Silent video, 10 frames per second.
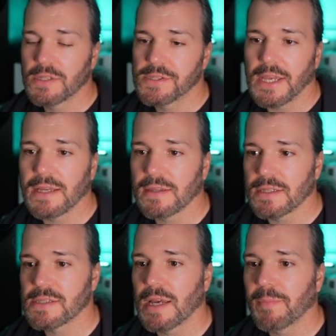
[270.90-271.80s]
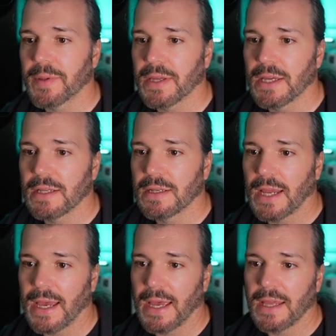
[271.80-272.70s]
take this template
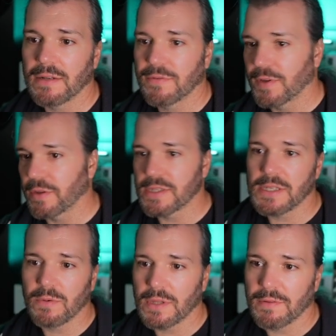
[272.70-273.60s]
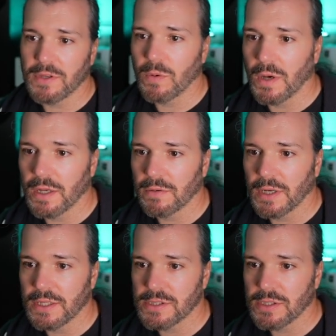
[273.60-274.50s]
and fill this in with whatever you want,
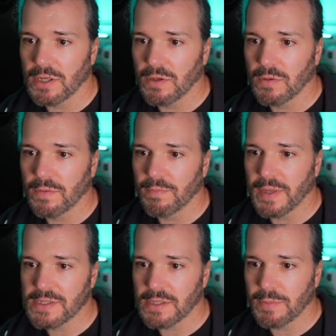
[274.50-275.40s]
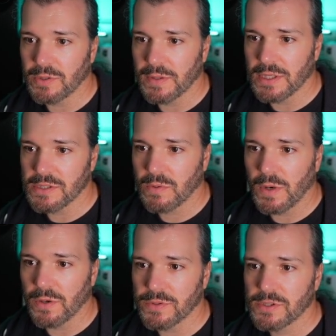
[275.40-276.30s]
right? So basically between these
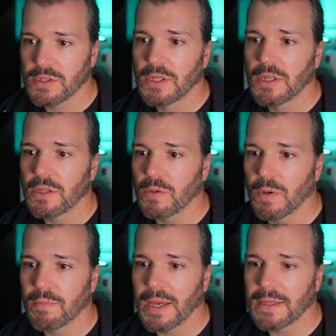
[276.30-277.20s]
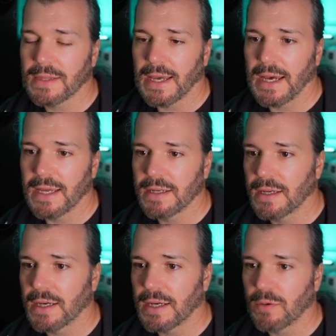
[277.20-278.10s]
quotes, you would make that
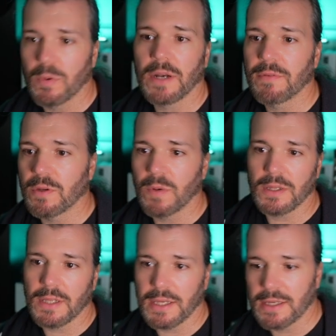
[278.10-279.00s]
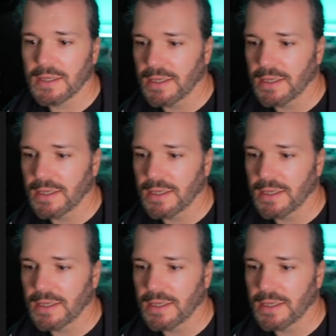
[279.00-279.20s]
whatever you want, like